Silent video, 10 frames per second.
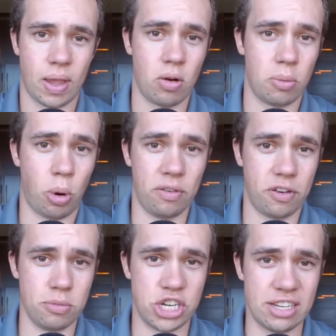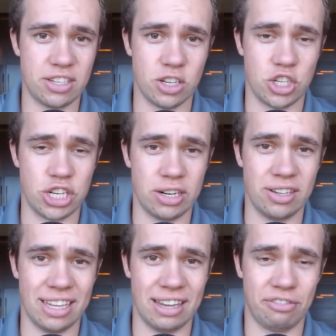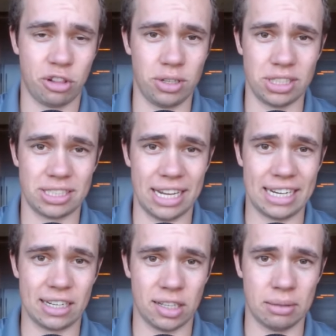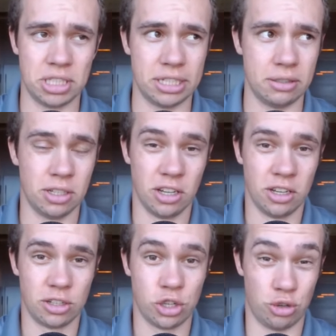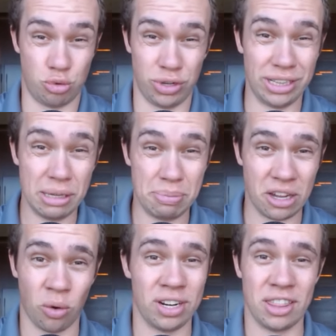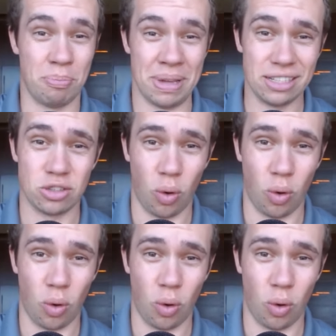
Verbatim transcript: a report from Jason Scheer that Florida State and Clemson could really be going to the Big